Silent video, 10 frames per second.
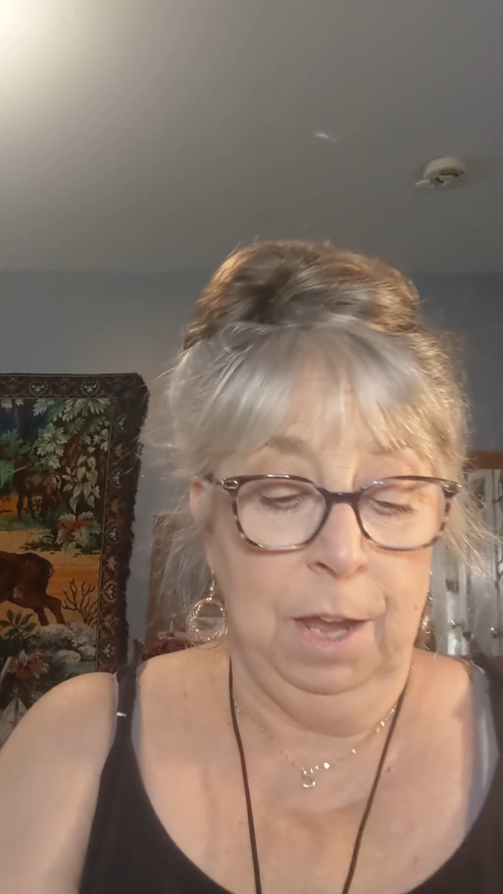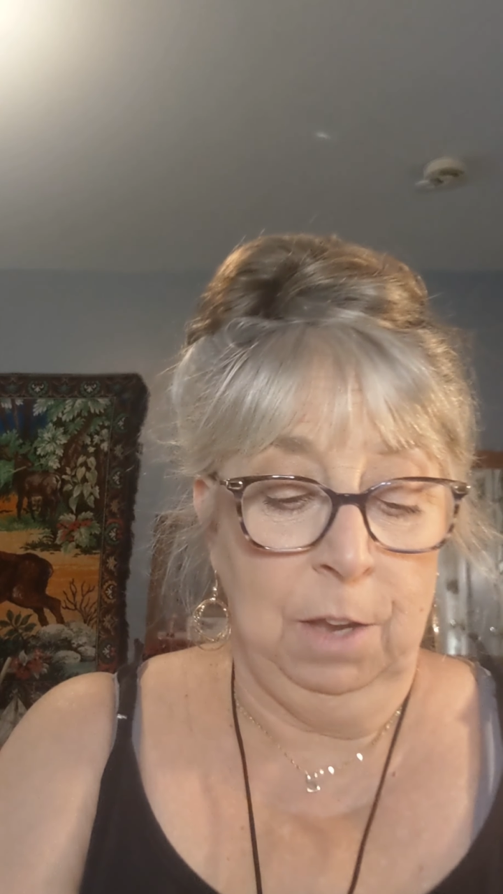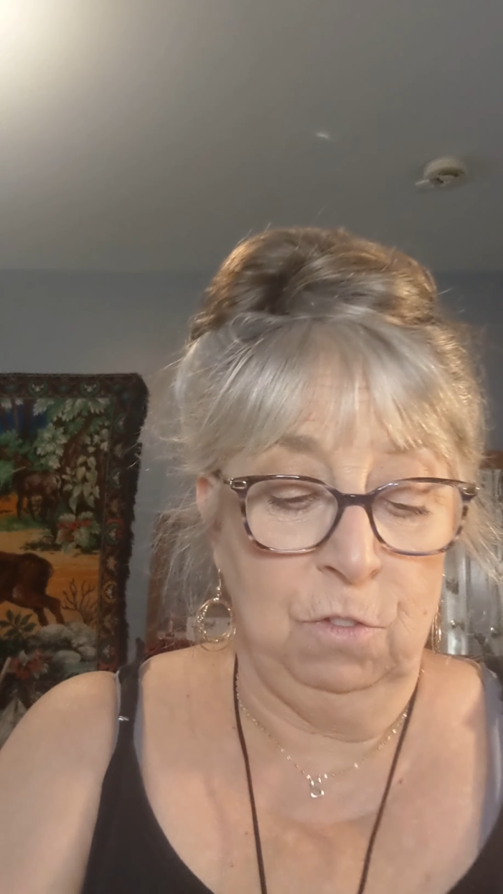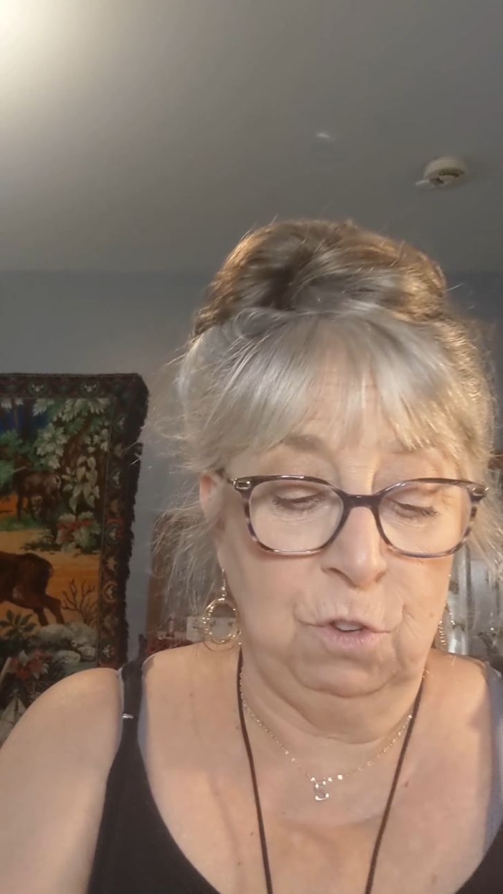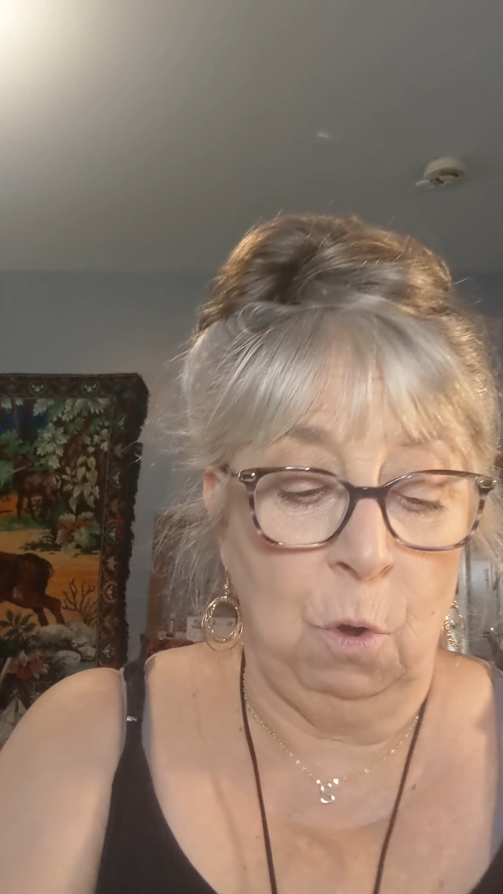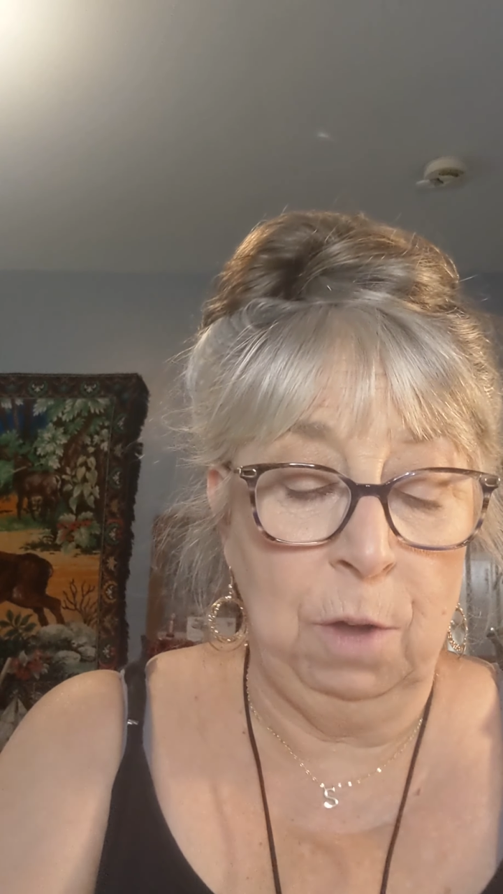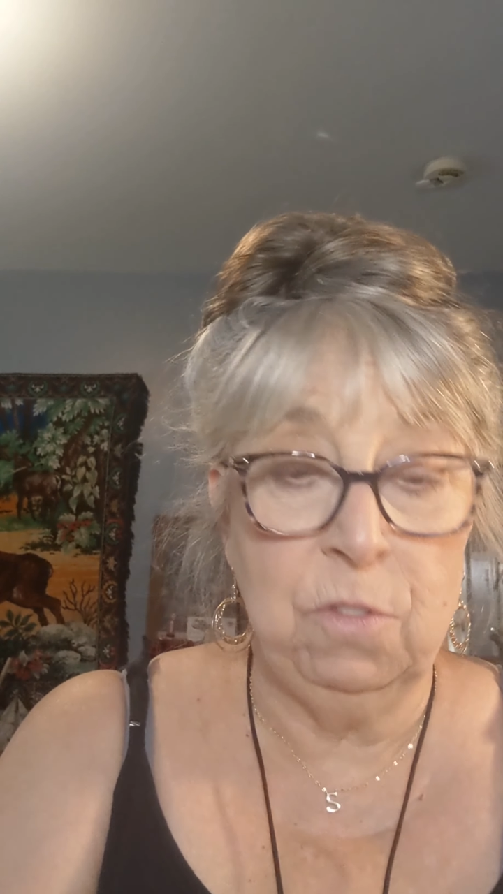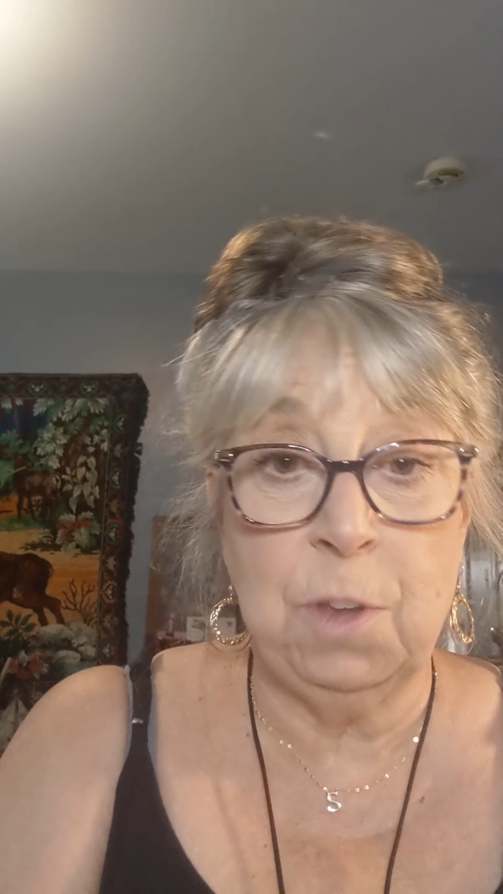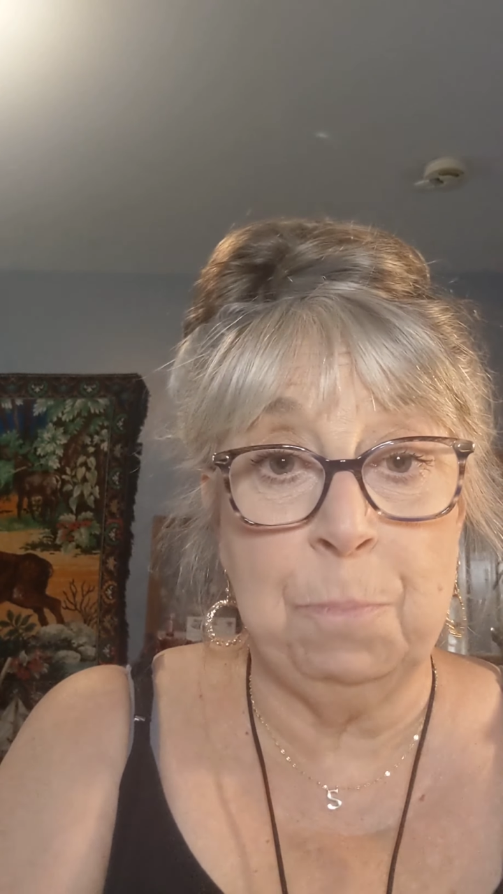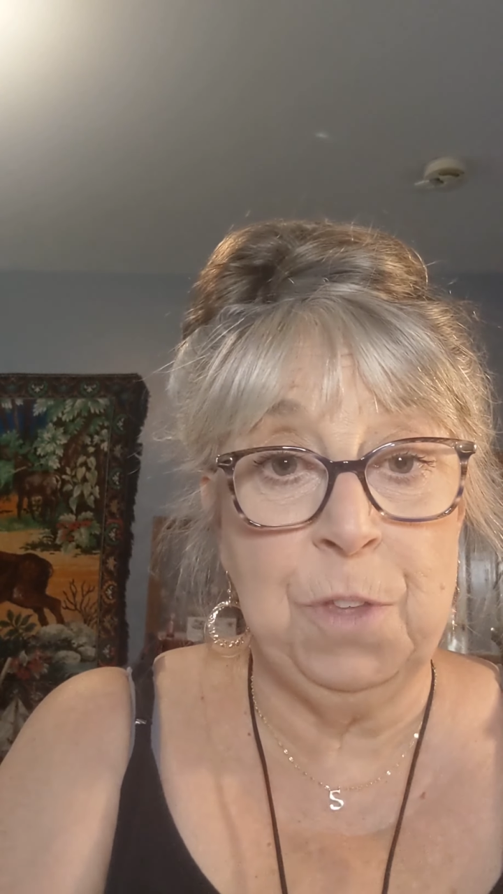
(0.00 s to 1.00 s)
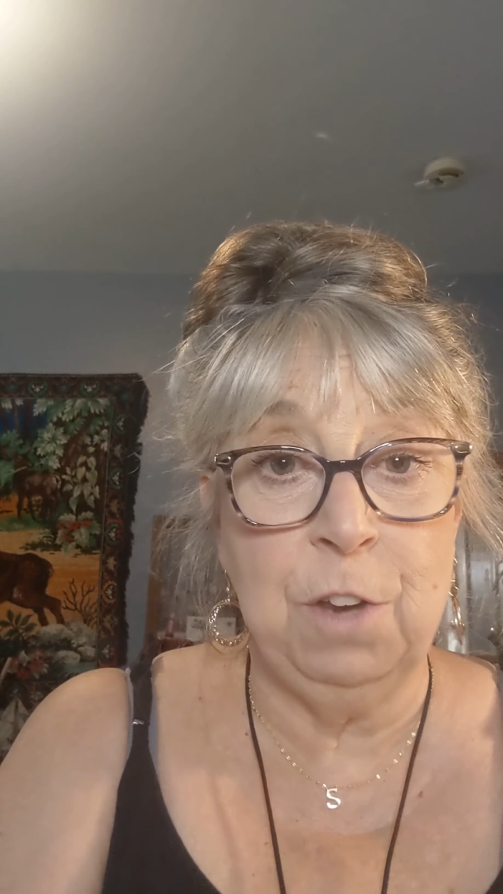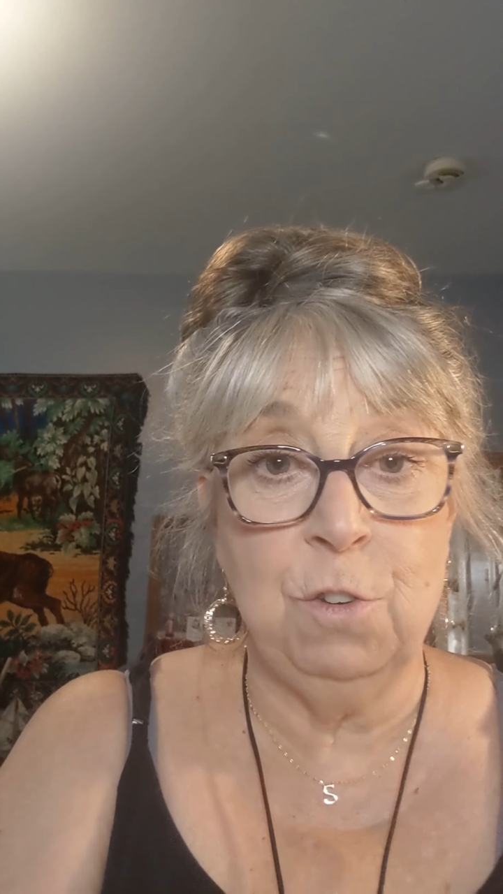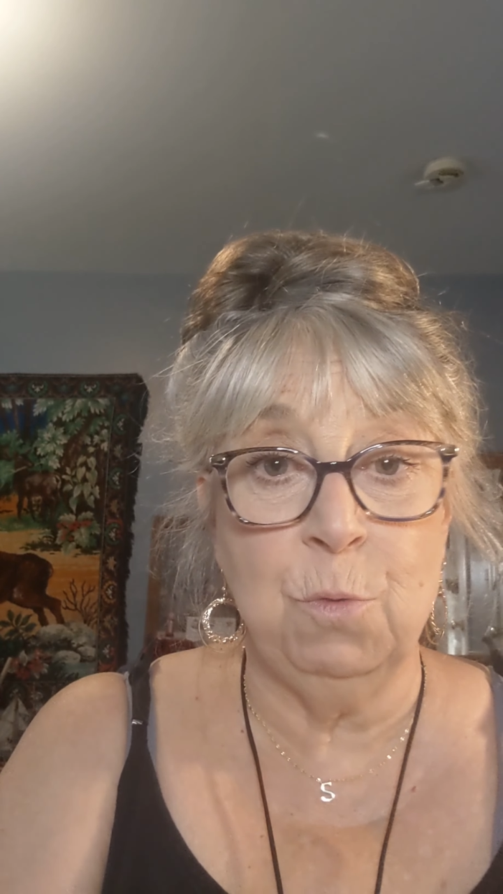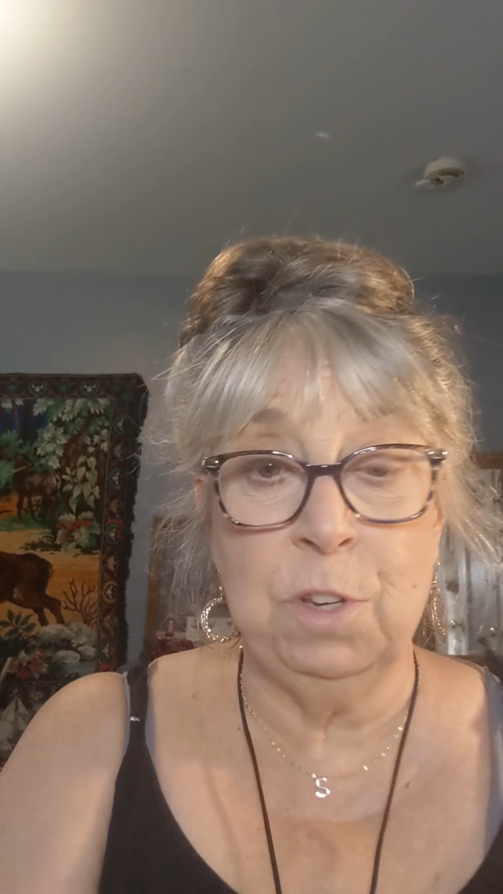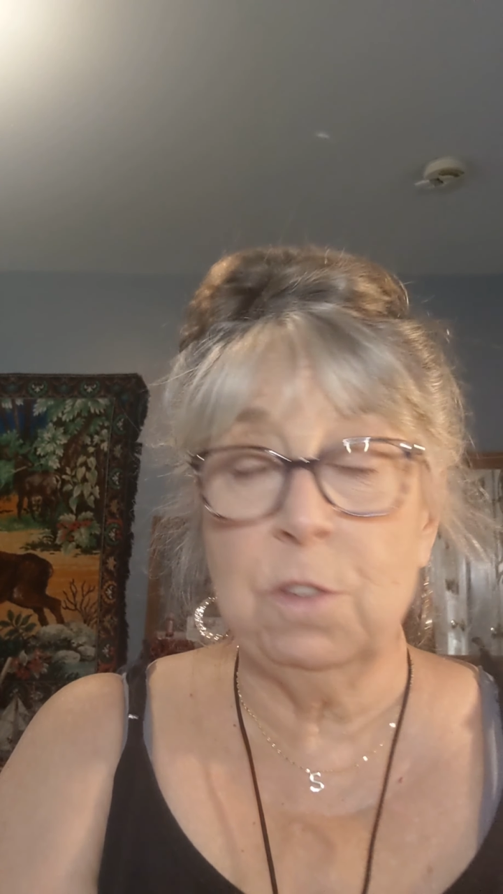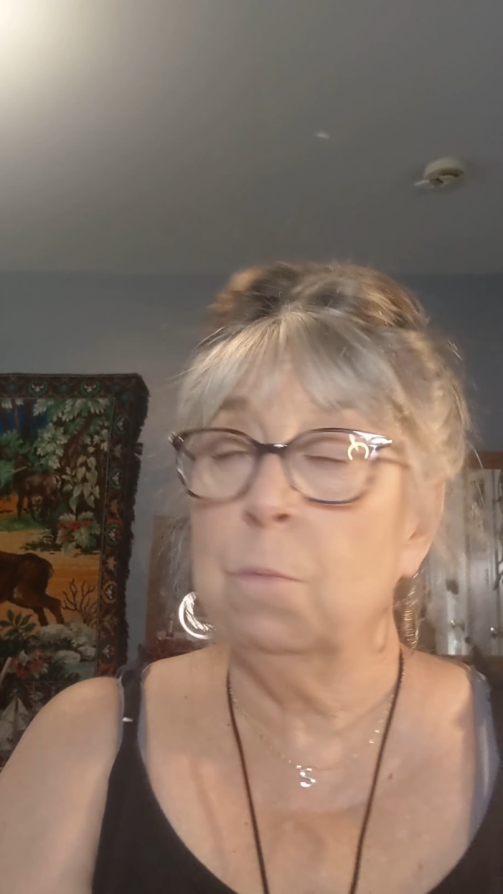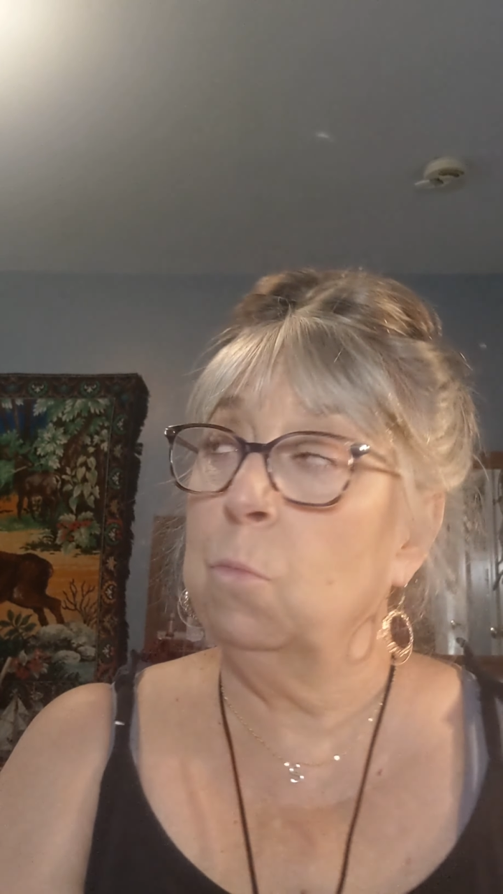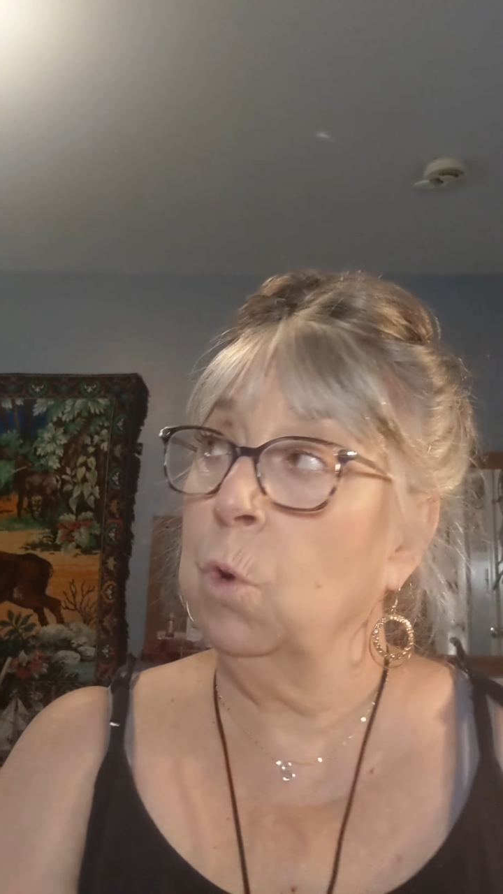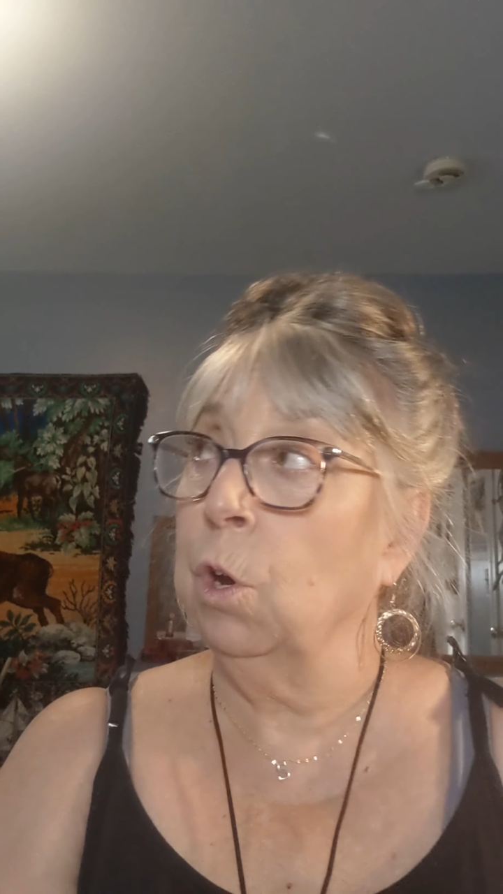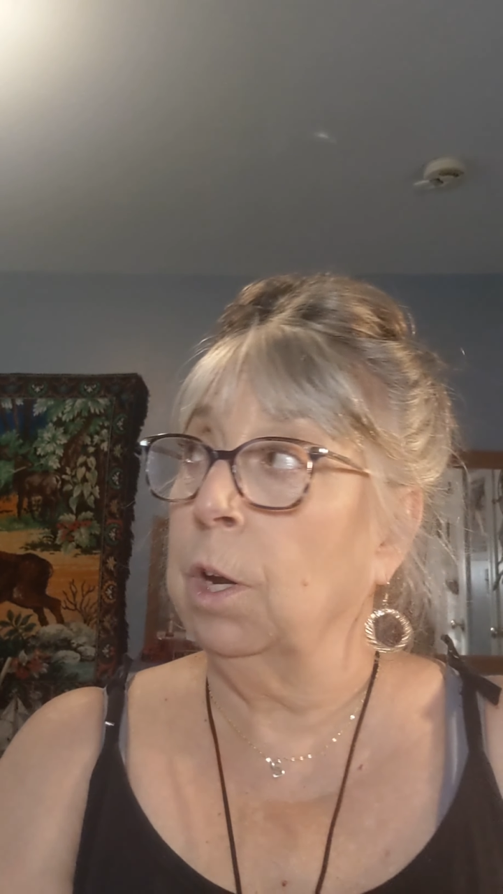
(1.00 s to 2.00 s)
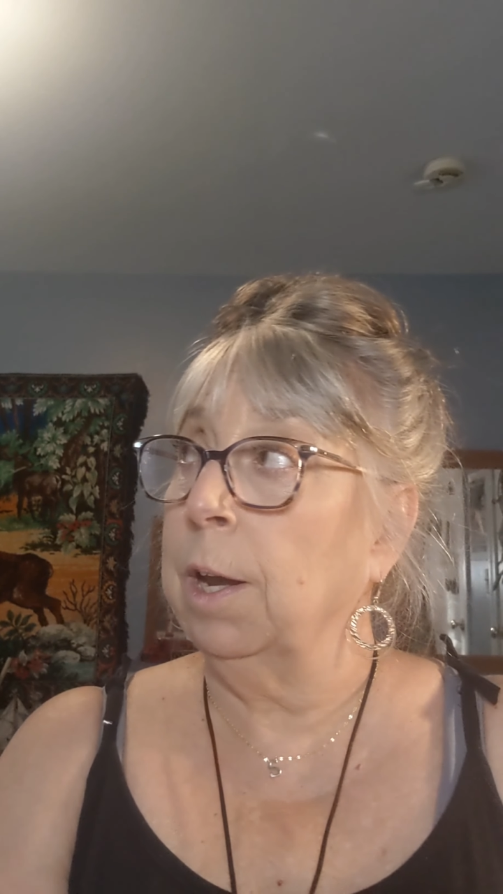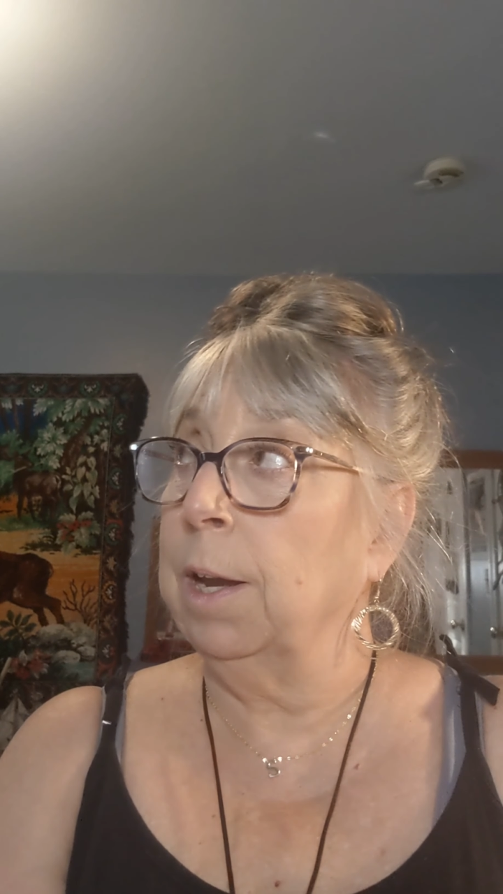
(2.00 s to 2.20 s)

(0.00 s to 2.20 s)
And so I was up there doing some work,